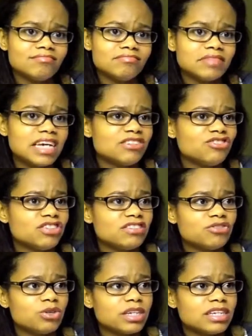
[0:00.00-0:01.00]
and just
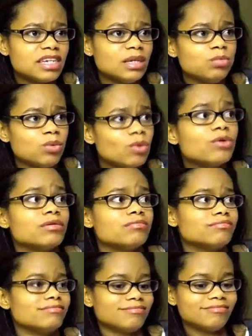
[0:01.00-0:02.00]
try to keep warm.
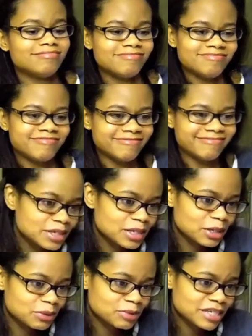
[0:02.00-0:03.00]

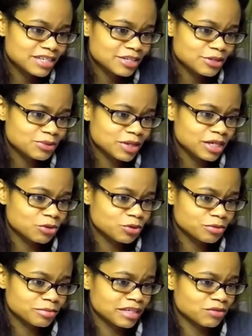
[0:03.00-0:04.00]
Going to a
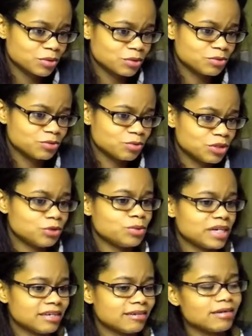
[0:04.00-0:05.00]
Cormets, what will you
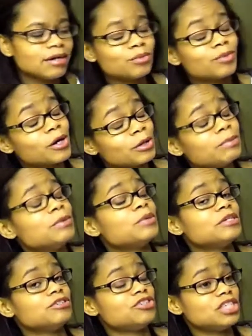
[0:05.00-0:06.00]
wear? I'll probably wear
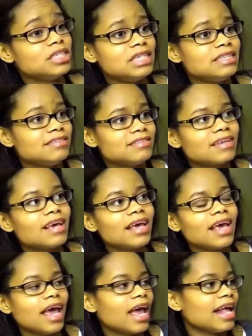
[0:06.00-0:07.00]
jeans
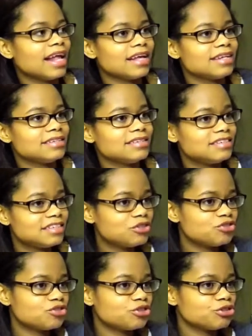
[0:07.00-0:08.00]
and a
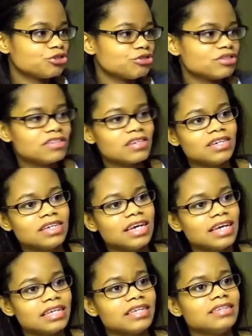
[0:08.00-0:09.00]
t-shirt
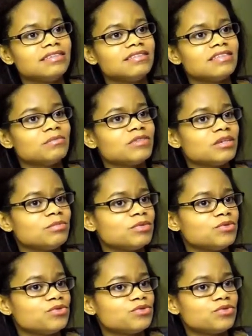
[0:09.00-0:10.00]
and some type
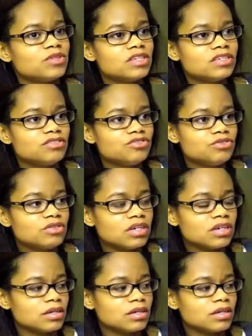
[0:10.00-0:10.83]
of